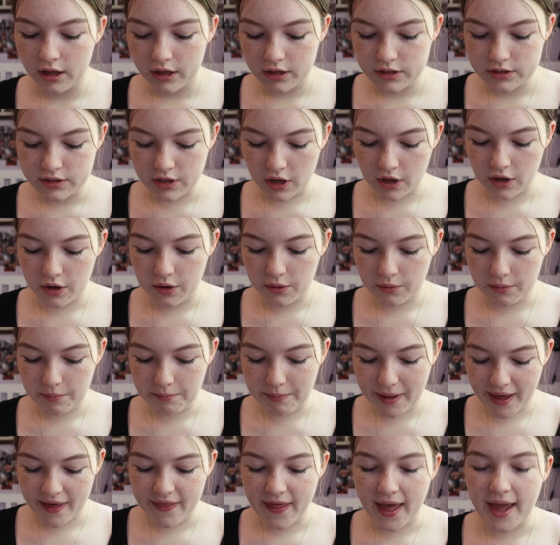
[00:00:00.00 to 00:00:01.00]
So
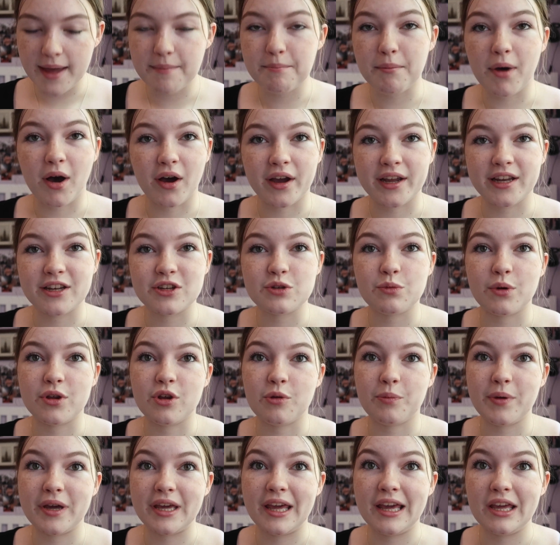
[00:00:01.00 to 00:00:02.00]
bear that in mind when
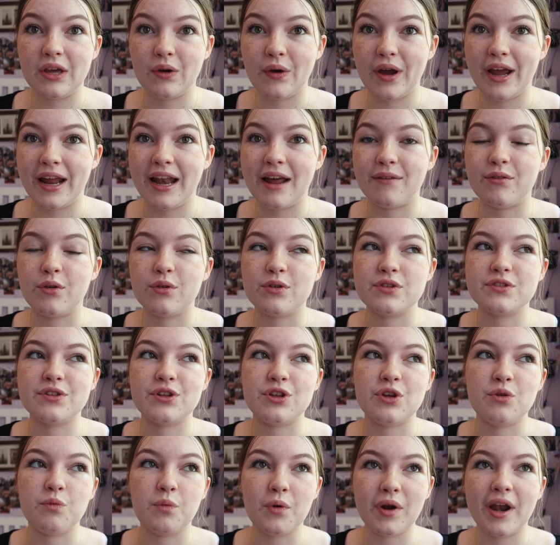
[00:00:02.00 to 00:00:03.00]
you're picking your A-levels, that
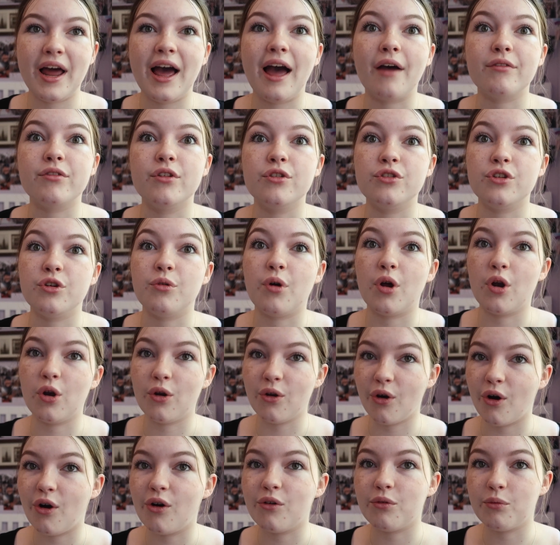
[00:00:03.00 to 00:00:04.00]
you will have to do a
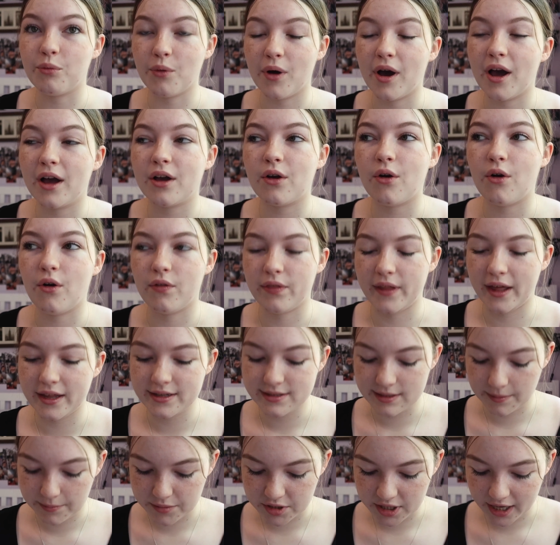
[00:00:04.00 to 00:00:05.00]
lot of work on that
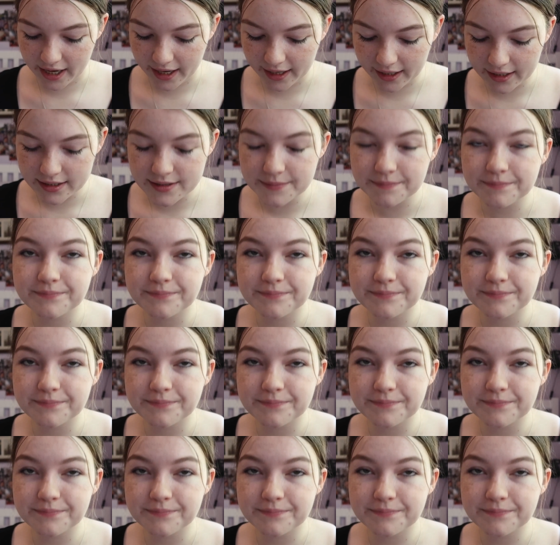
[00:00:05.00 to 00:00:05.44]
subject.